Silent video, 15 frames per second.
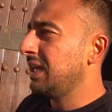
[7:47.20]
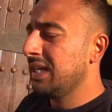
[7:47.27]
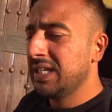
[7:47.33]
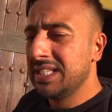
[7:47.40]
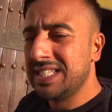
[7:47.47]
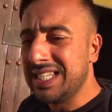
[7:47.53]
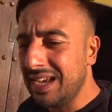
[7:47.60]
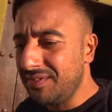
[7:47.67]

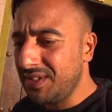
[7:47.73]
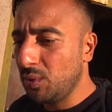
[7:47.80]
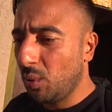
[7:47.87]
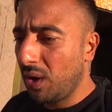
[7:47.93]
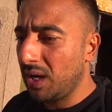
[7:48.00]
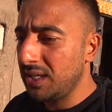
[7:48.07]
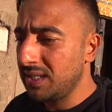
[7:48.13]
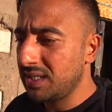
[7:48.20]
safety
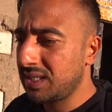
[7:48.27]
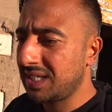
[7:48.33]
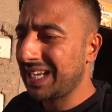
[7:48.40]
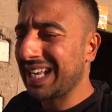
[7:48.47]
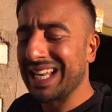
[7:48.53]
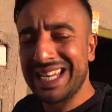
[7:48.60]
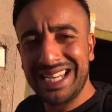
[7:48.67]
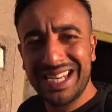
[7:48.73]
wise,
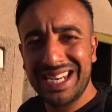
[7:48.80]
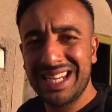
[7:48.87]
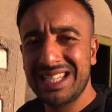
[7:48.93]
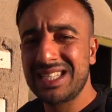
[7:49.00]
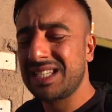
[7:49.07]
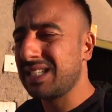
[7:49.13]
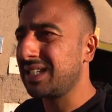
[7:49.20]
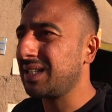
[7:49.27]

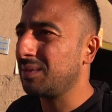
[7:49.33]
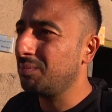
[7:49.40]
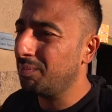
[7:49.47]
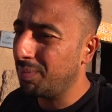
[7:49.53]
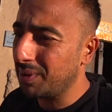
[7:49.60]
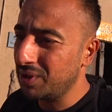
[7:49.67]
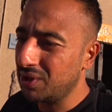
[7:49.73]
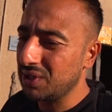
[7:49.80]
cleanliness,
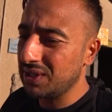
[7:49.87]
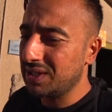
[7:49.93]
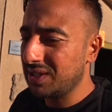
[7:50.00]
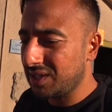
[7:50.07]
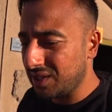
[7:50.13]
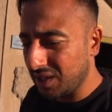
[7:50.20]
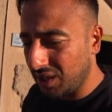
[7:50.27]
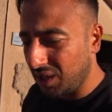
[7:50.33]
budget,
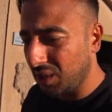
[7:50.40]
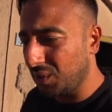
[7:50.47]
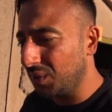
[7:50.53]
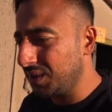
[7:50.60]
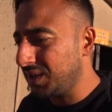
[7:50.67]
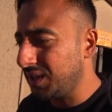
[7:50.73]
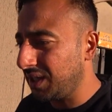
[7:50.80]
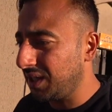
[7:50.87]

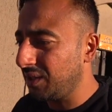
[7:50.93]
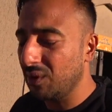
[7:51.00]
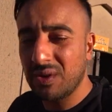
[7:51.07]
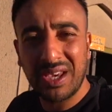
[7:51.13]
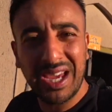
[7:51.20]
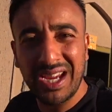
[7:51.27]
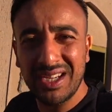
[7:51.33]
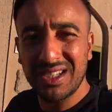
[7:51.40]
security,
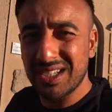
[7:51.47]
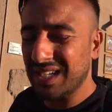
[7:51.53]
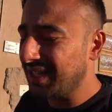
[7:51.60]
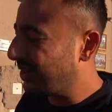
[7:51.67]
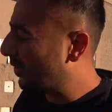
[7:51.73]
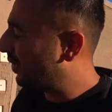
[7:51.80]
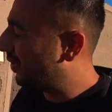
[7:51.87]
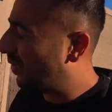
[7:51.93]
location,
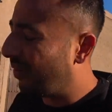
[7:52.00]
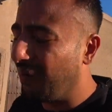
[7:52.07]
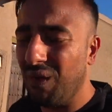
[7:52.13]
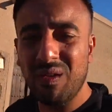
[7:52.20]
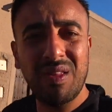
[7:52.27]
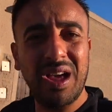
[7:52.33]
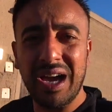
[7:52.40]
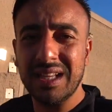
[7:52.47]

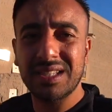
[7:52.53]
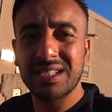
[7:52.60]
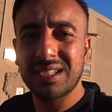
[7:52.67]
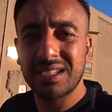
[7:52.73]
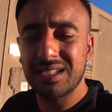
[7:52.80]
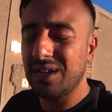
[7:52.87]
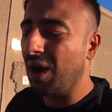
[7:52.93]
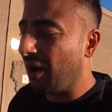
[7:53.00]
all that,
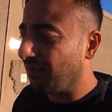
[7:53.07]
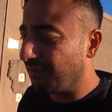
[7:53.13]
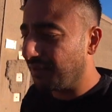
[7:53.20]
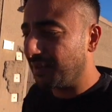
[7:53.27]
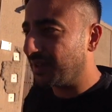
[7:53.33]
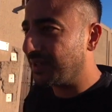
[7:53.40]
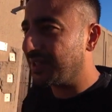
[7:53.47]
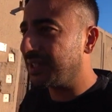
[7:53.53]

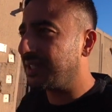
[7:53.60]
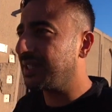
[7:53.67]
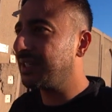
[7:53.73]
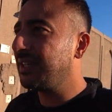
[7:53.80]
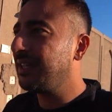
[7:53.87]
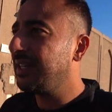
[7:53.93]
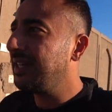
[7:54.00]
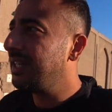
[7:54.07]
comfort,
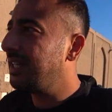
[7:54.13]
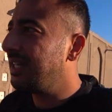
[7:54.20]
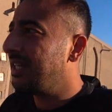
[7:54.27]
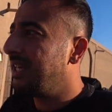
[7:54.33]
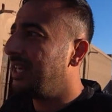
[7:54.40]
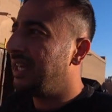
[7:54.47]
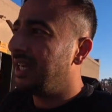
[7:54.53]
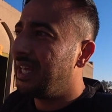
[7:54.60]

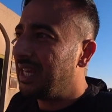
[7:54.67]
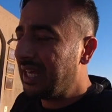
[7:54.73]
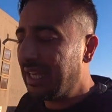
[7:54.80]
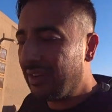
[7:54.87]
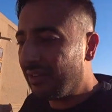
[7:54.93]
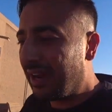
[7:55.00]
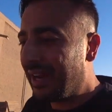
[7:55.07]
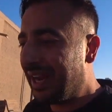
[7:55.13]

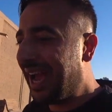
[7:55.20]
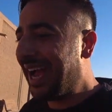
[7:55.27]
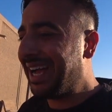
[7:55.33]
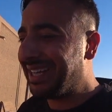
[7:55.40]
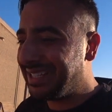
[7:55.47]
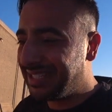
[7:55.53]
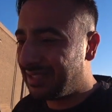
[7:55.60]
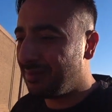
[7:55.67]
Iran
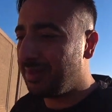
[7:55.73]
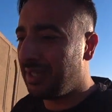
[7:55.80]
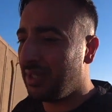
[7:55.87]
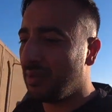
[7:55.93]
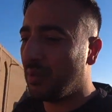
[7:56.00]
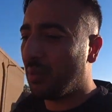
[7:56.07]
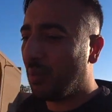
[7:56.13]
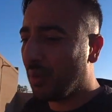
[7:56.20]
has to be
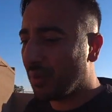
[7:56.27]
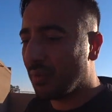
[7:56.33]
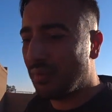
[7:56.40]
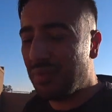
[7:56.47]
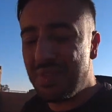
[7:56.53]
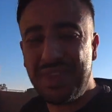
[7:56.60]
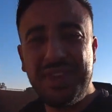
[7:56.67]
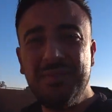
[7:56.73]
one of
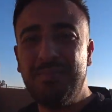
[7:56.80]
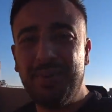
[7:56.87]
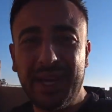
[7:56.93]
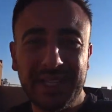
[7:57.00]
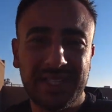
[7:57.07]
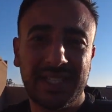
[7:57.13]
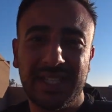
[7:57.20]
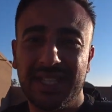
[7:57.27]
the
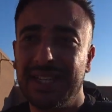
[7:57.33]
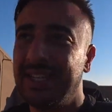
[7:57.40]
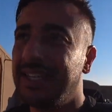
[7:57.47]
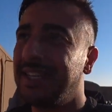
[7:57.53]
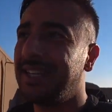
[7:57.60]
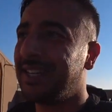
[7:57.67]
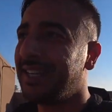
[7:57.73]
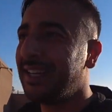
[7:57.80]
best
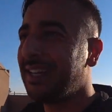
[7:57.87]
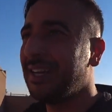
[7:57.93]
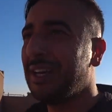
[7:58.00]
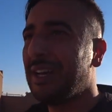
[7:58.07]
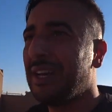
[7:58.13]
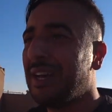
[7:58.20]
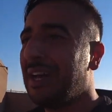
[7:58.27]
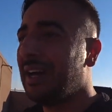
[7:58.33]

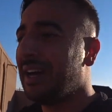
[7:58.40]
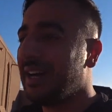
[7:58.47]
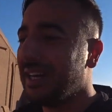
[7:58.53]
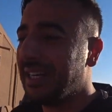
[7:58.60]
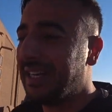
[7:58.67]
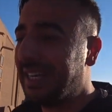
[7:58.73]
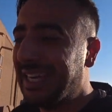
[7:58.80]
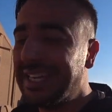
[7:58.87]

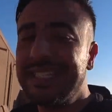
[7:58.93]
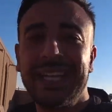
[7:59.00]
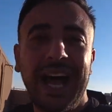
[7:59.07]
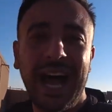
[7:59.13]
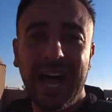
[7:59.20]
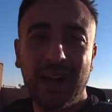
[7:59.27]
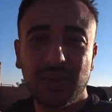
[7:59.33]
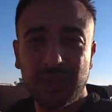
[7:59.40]
guest
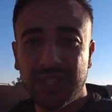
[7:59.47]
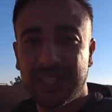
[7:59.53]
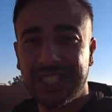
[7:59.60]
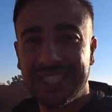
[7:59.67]
houses